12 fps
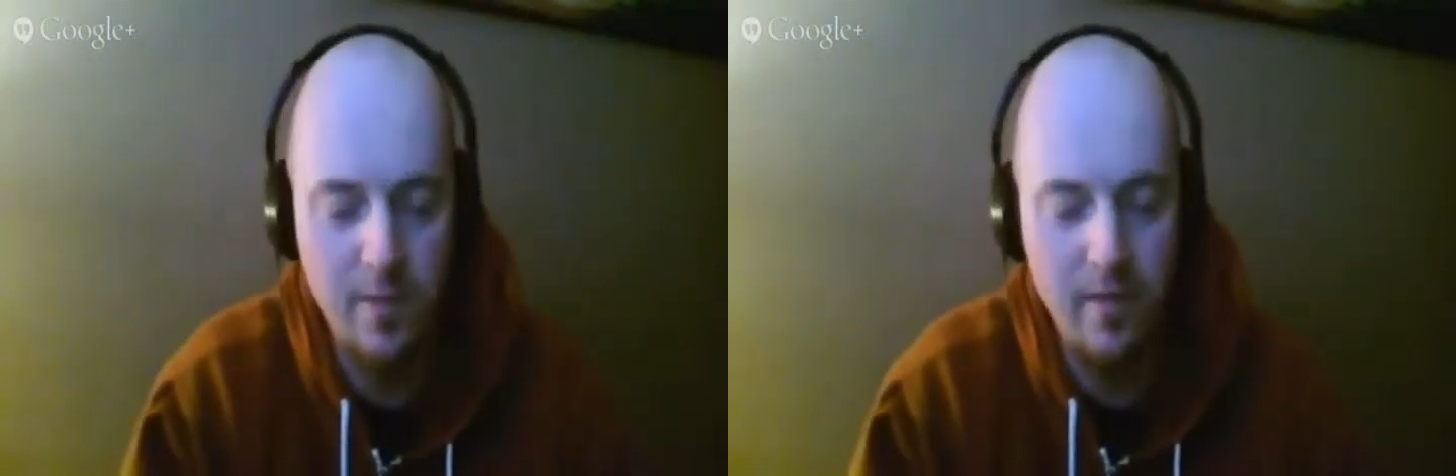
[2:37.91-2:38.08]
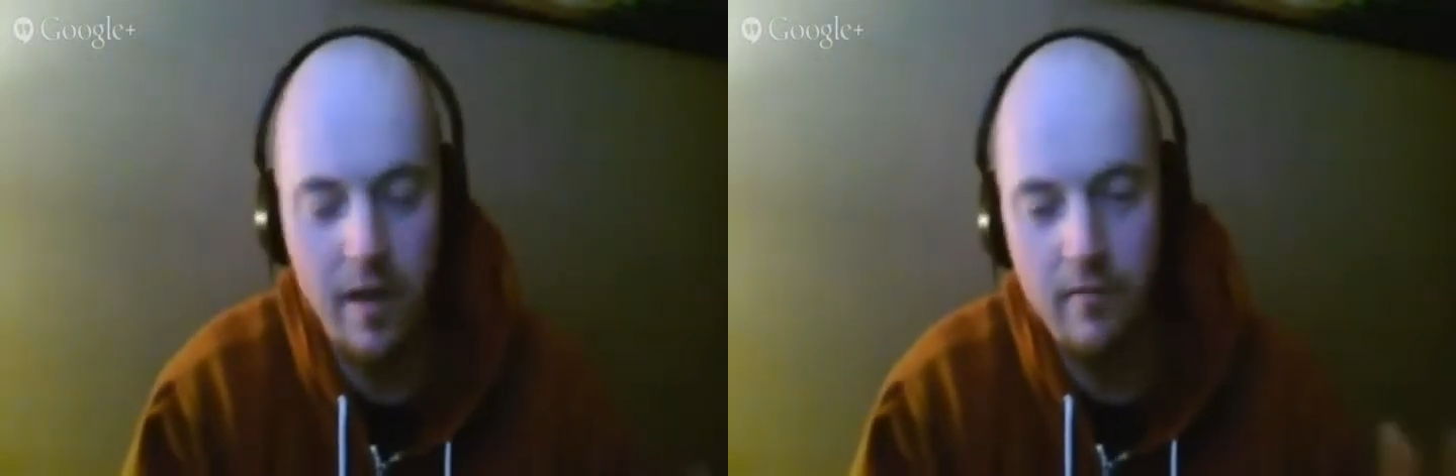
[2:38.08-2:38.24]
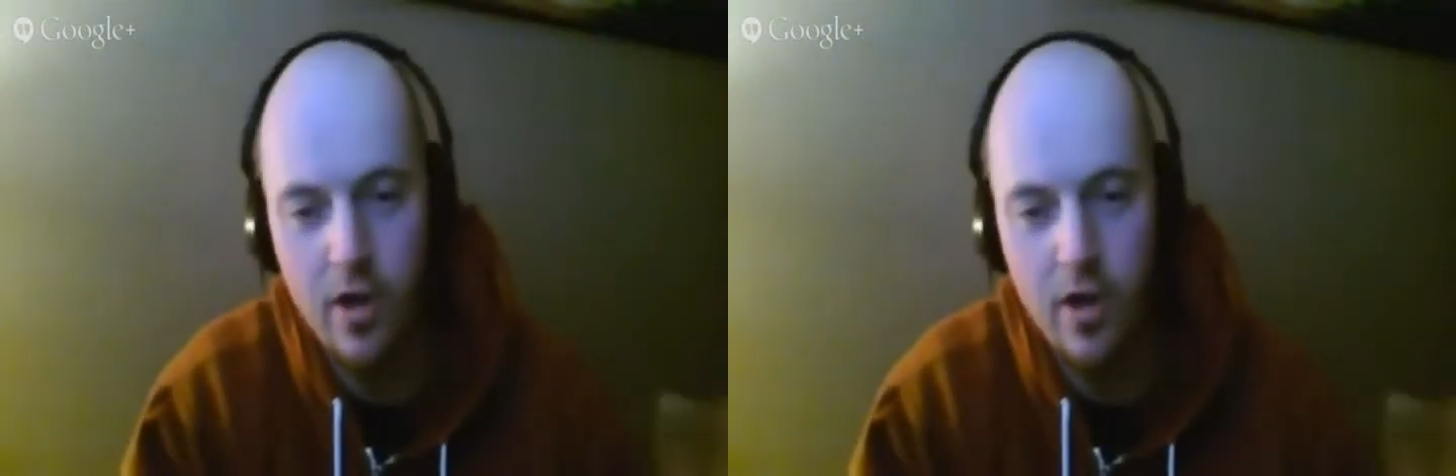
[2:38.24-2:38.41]
and
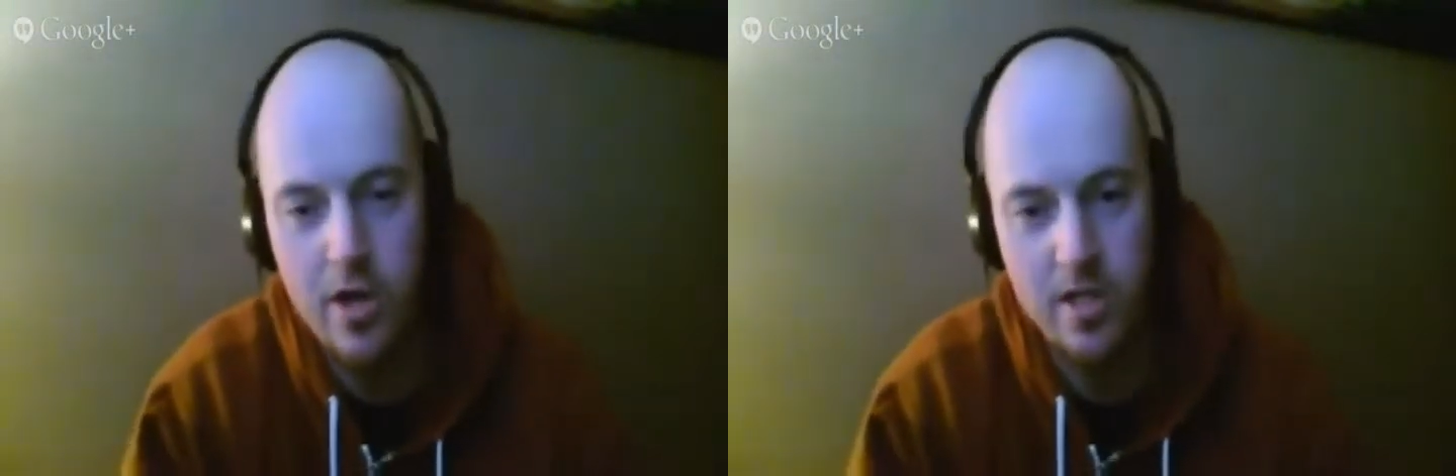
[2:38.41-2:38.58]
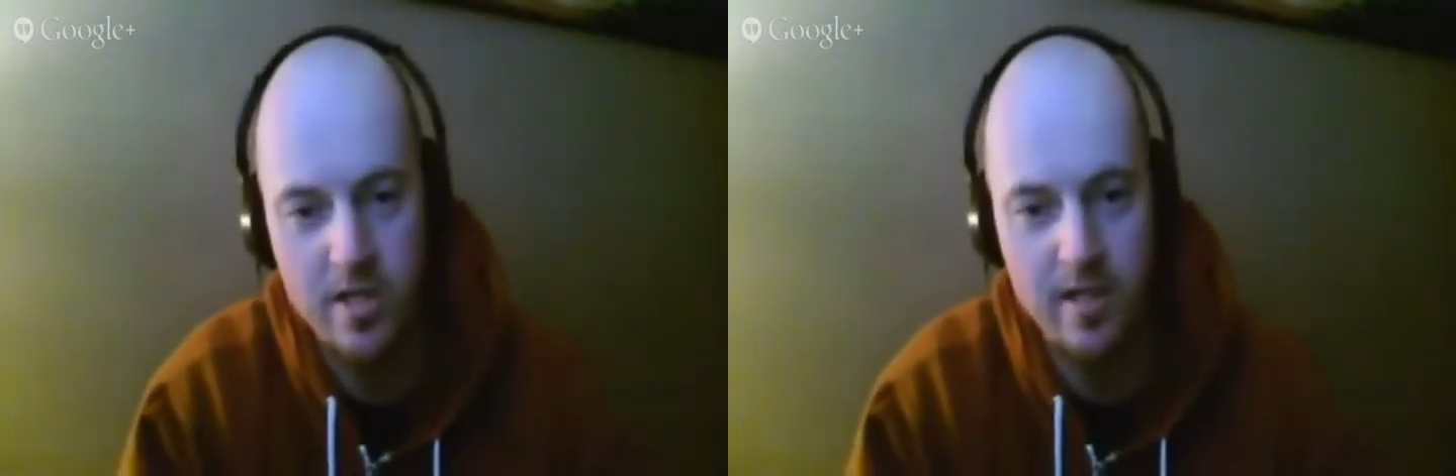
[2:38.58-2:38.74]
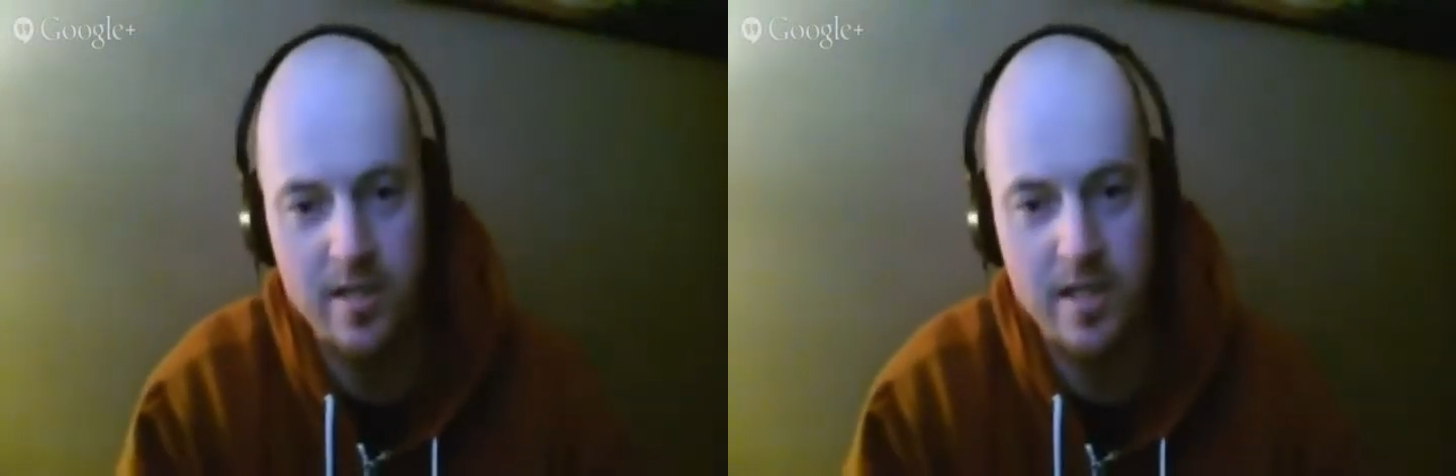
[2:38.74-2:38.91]
of
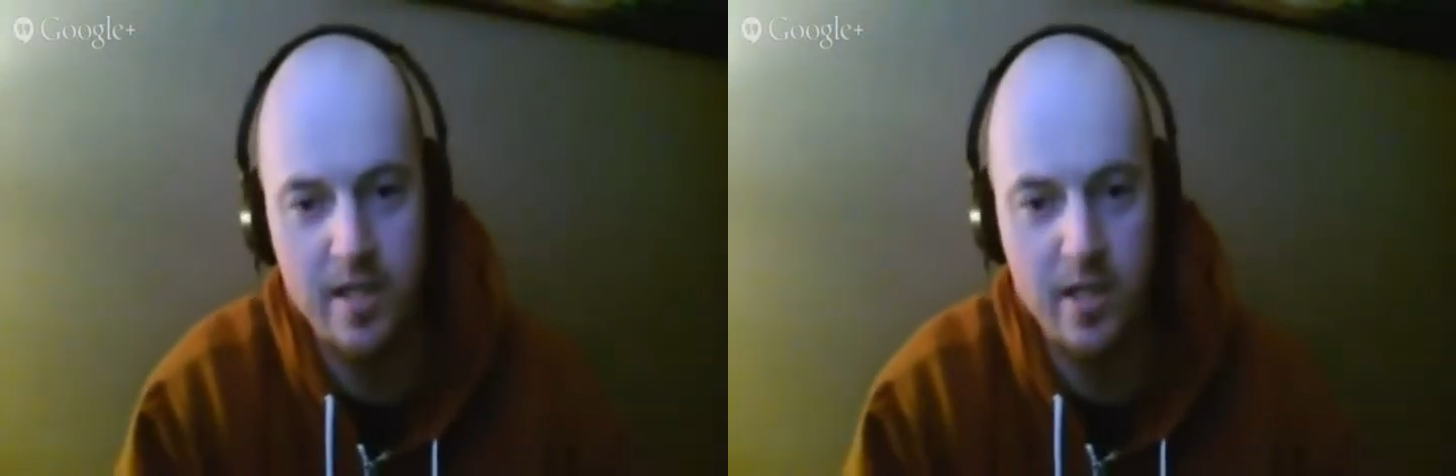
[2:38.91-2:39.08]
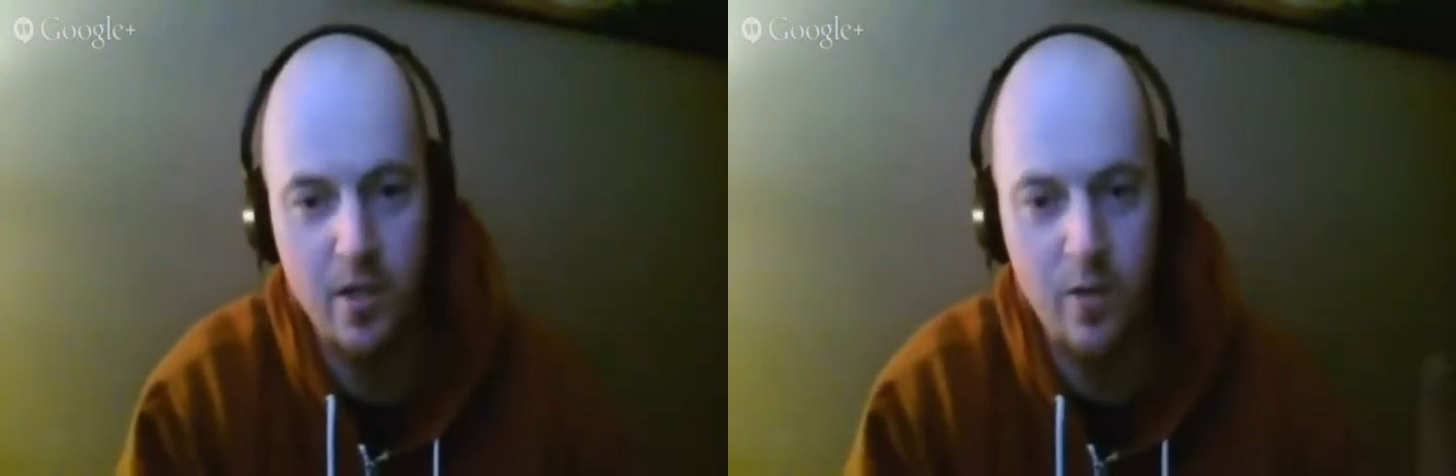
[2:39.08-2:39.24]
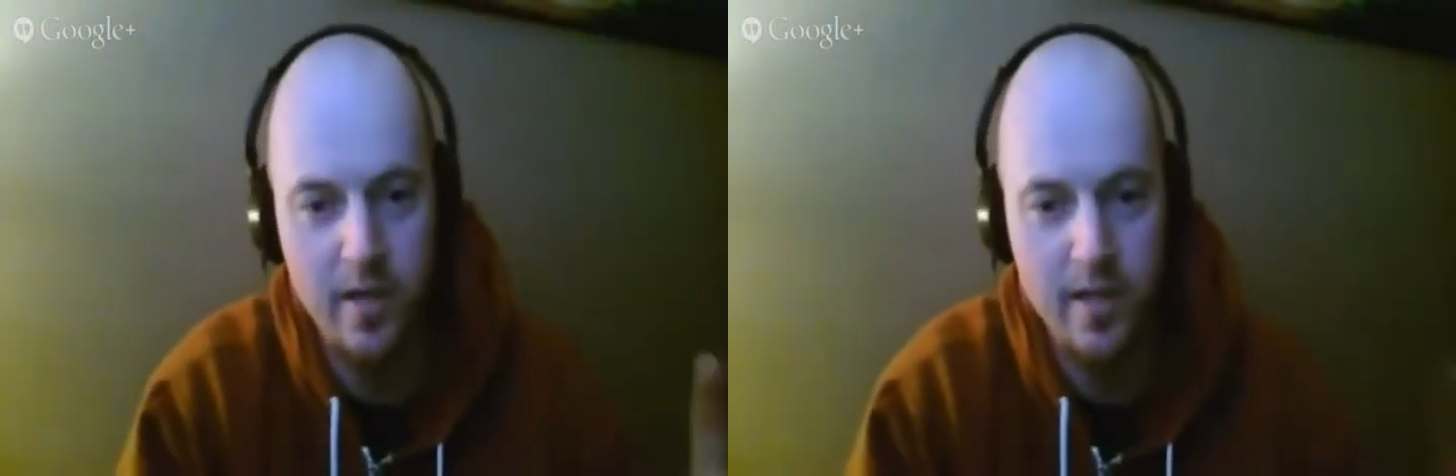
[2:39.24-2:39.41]
course you're thinking
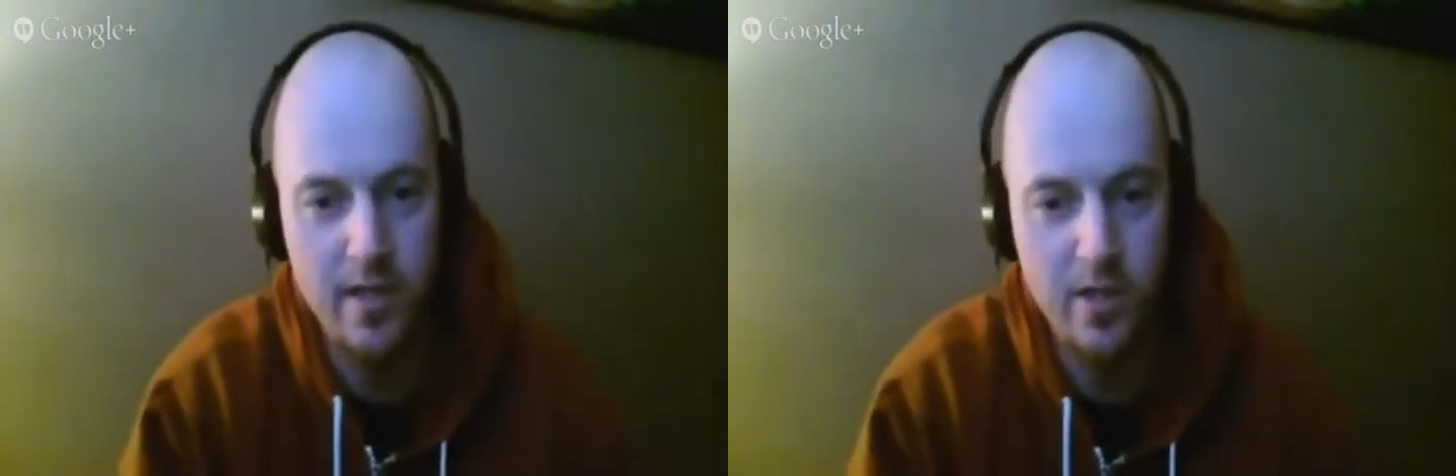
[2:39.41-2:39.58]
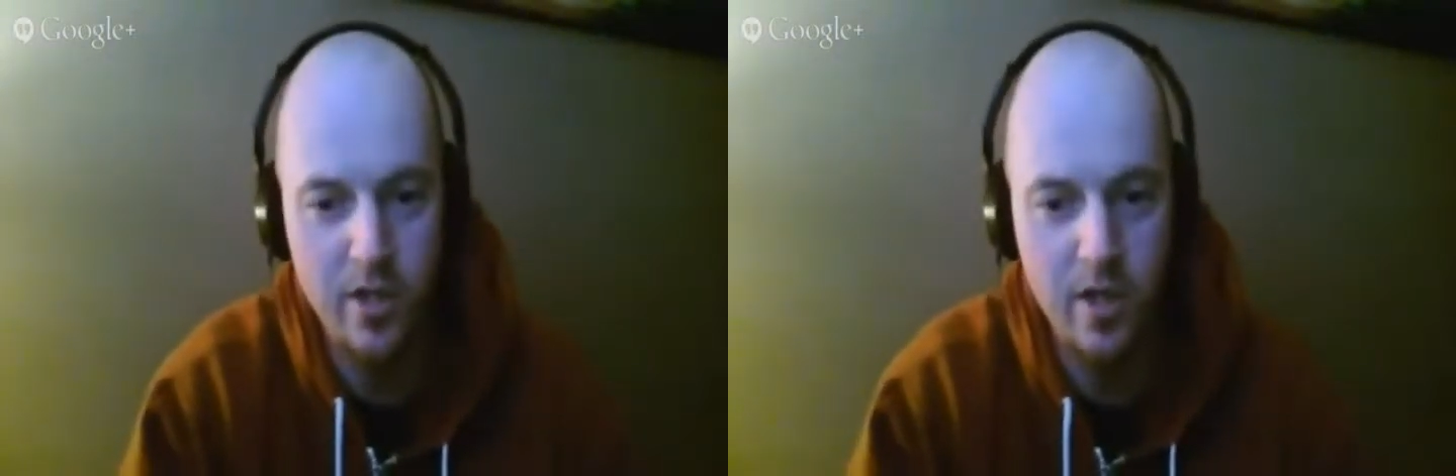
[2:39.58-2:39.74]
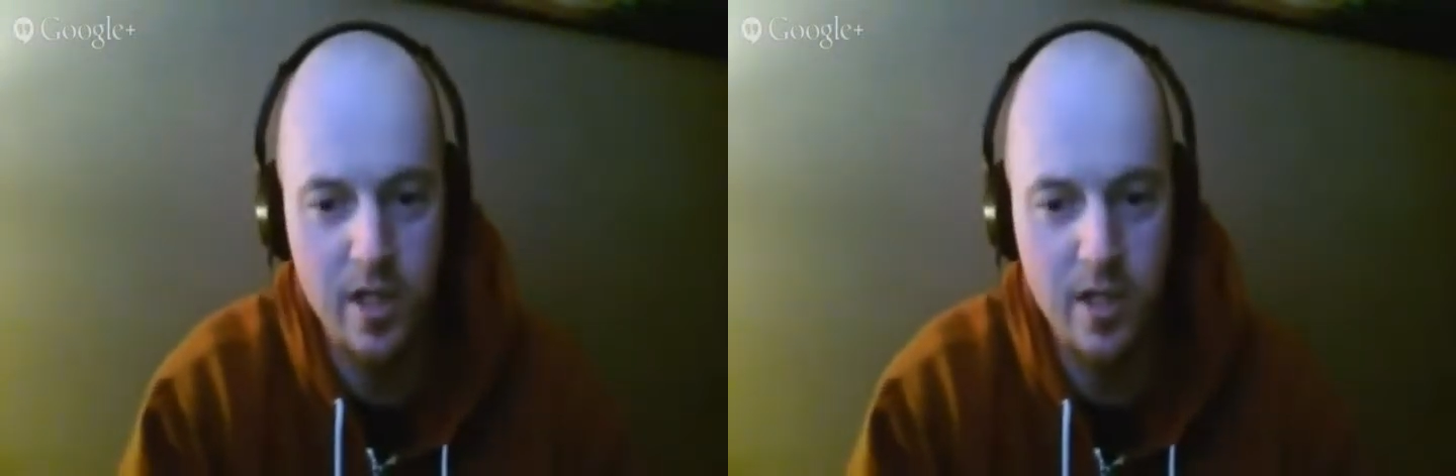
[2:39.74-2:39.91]
cool, you're
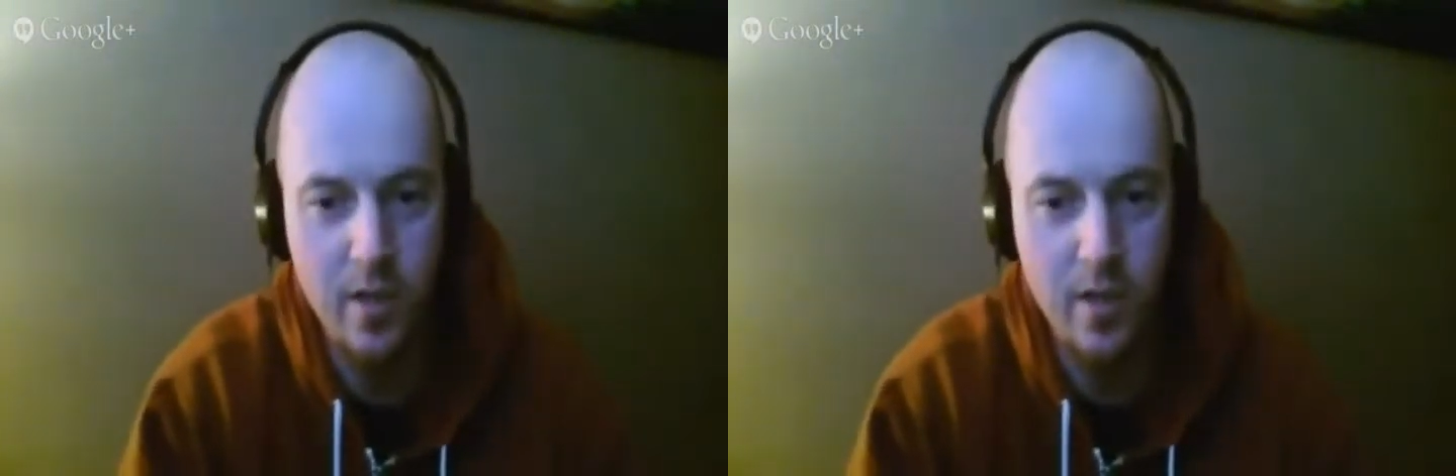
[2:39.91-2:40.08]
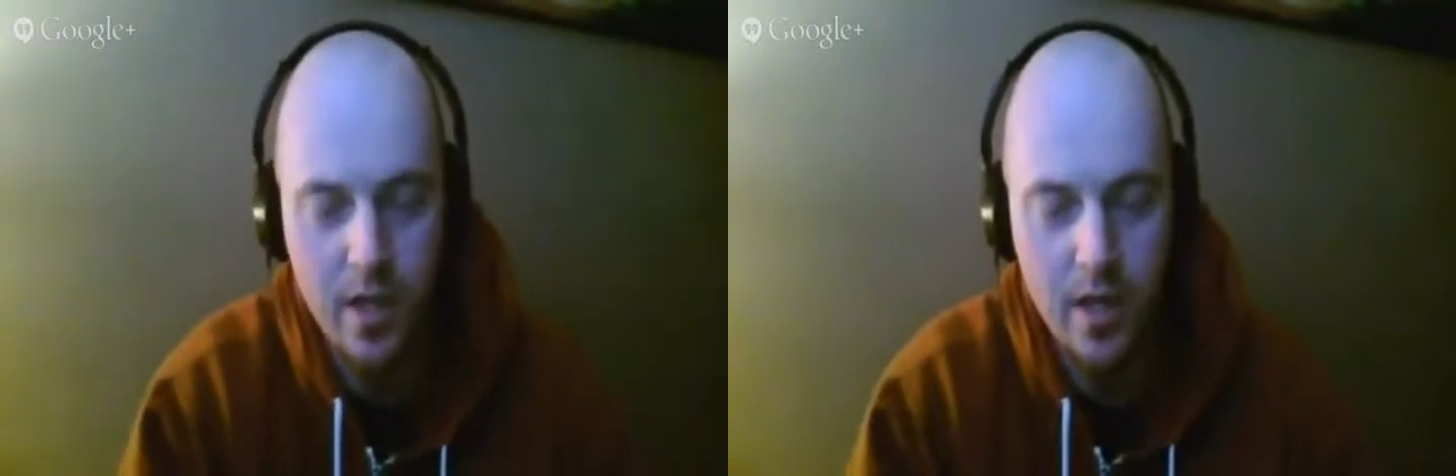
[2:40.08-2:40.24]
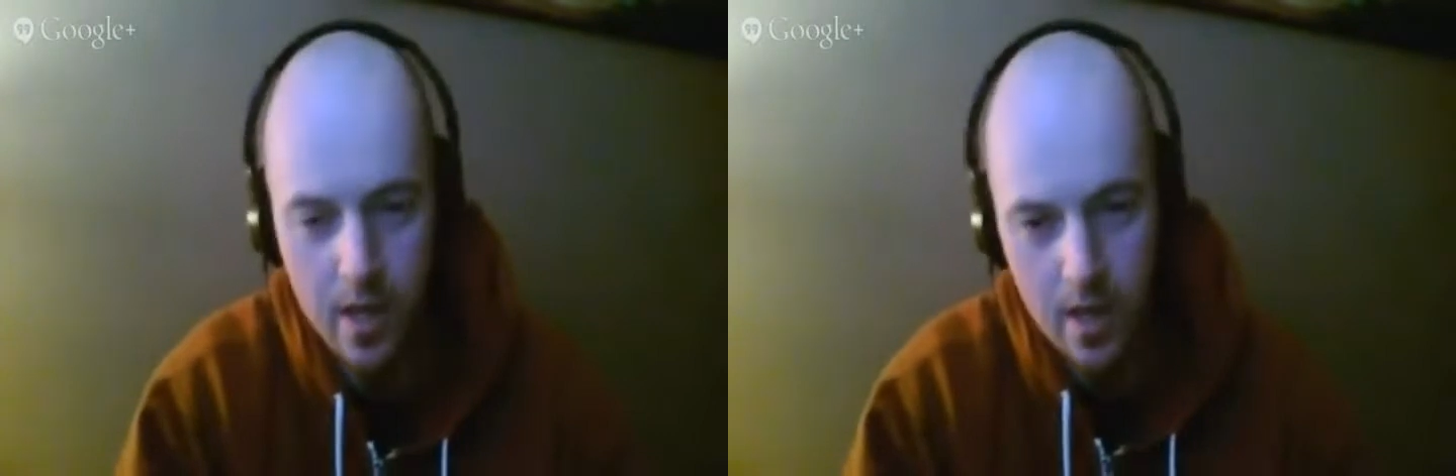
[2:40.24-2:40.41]
thinking George Clooney,